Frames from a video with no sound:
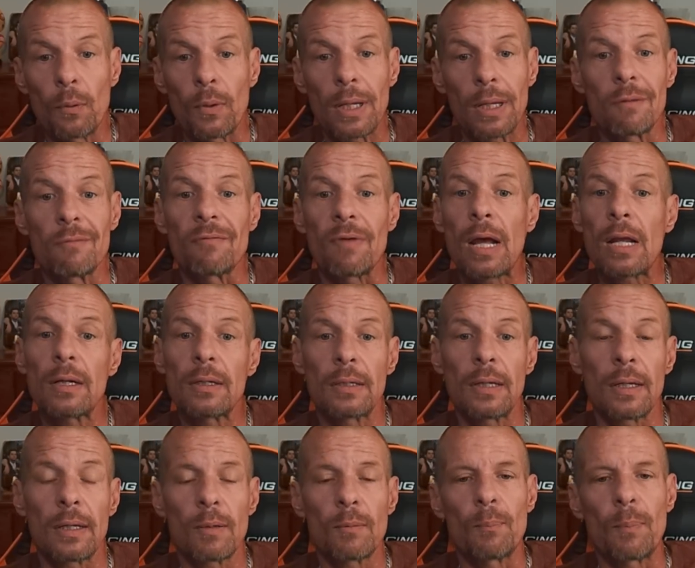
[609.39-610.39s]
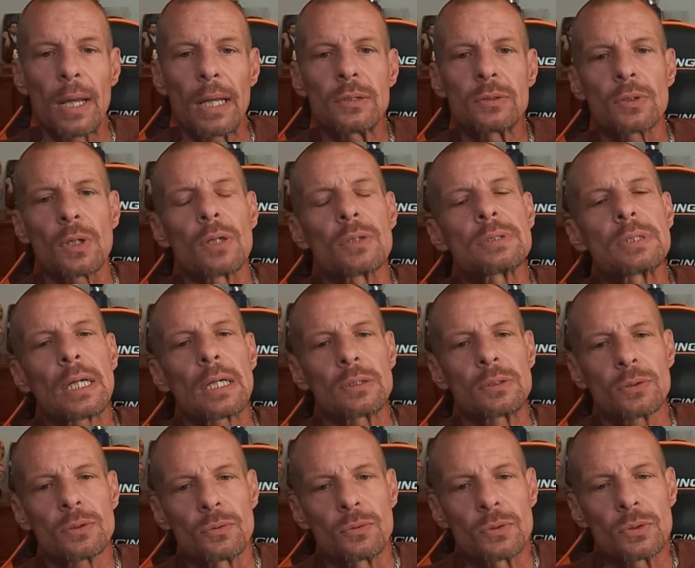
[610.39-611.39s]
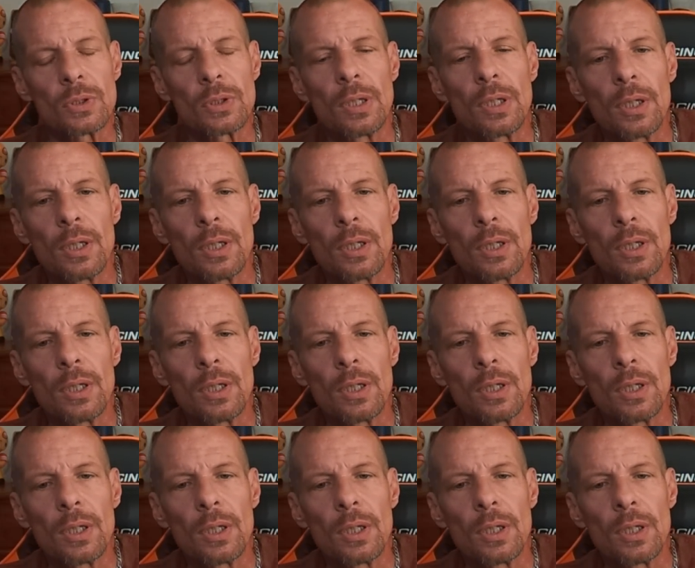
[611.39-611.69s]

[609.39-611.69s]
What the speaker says: were getting validated based on tattoos.